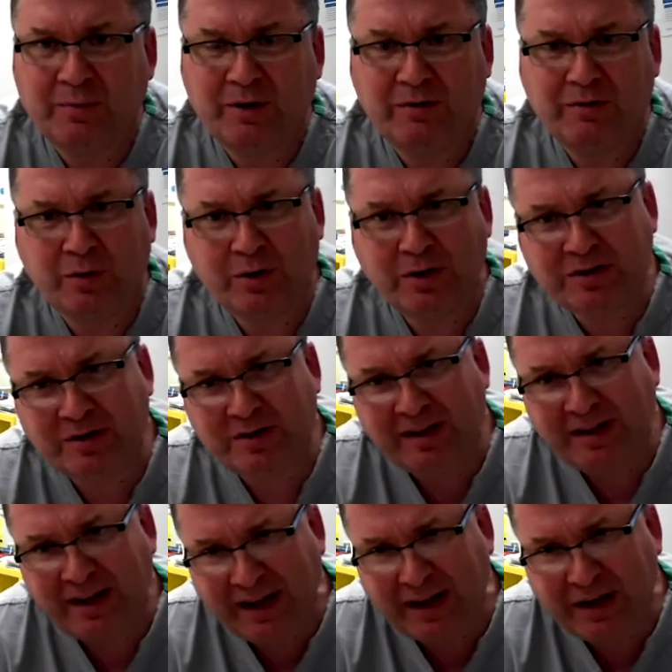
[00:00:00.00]
We focus on the
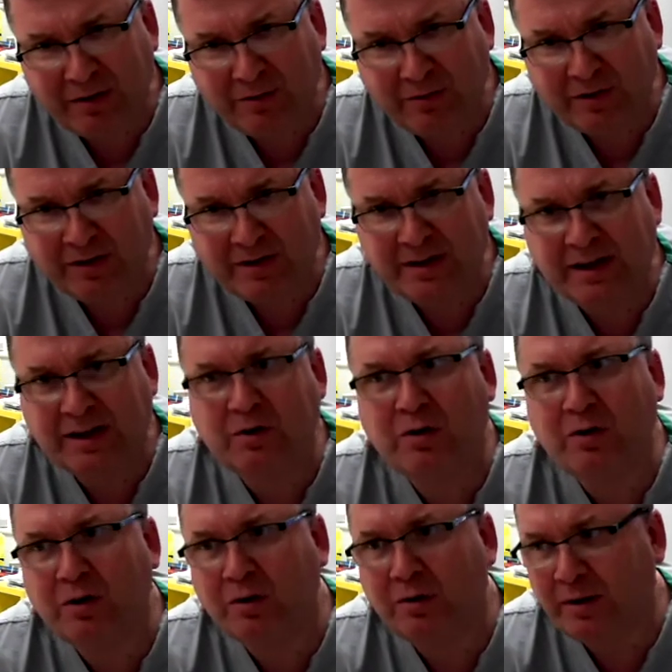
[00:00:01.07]
negative and say,
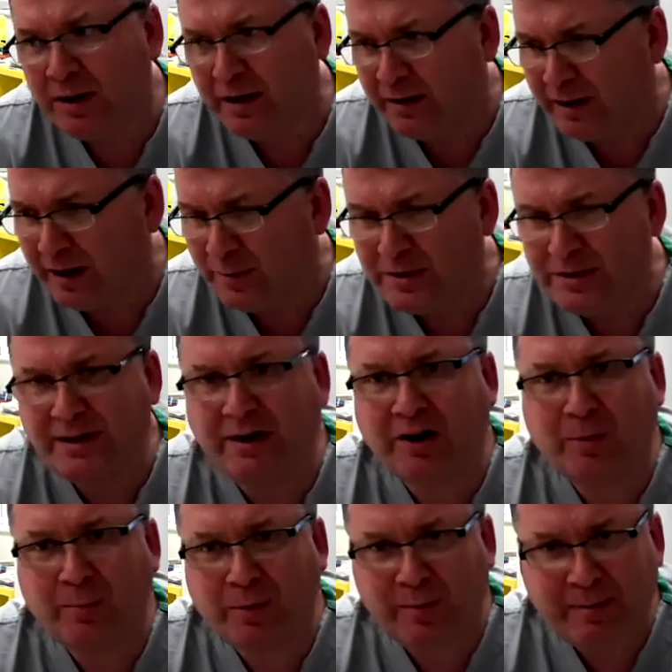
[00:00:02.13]
oh, that was
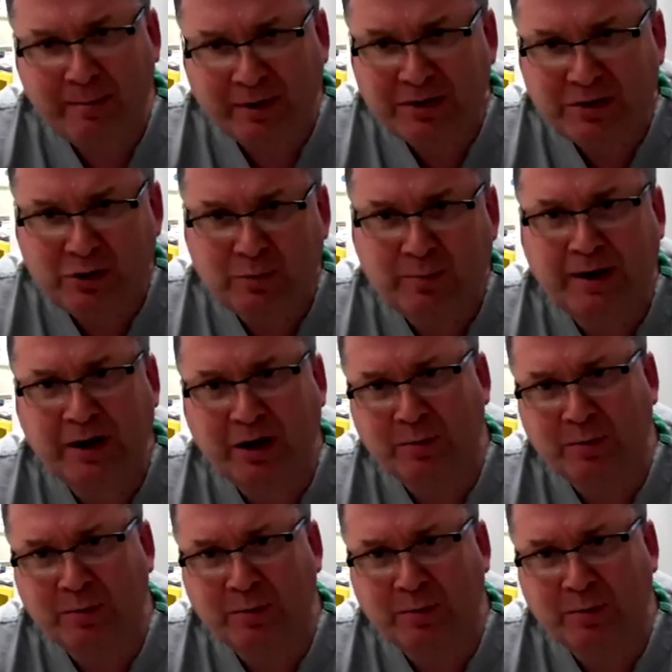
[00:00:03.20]
terrible, we must do better.